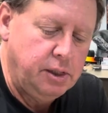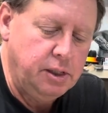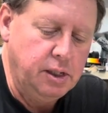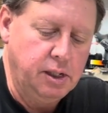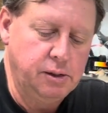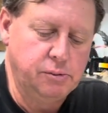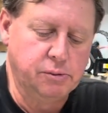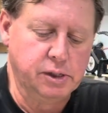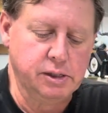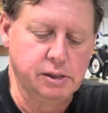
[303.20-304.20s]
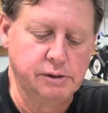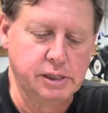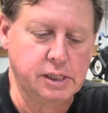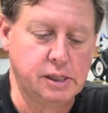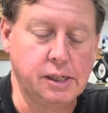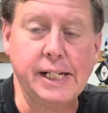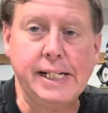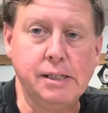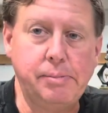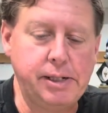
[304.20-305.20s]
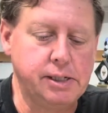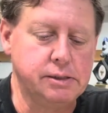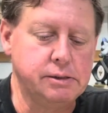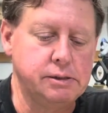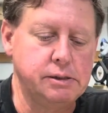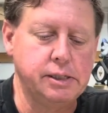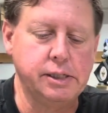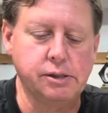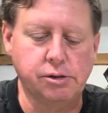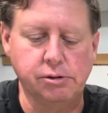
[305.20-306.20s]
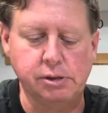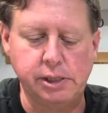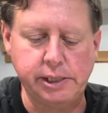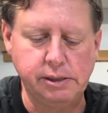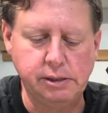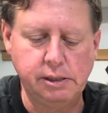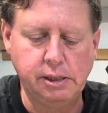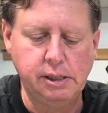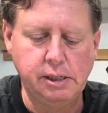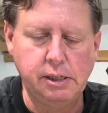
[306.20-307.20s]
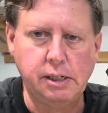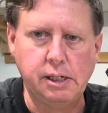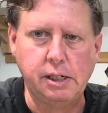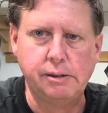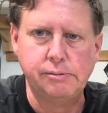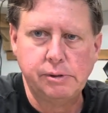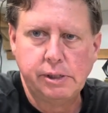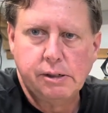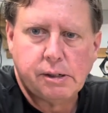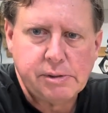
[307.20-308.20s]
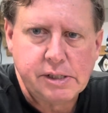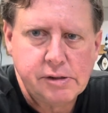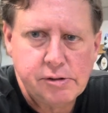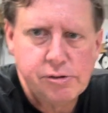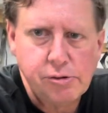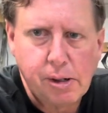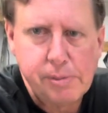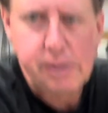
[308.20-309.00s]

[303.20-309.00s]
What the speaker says: We're going to clean the pen internally. Here, I'm going to drop this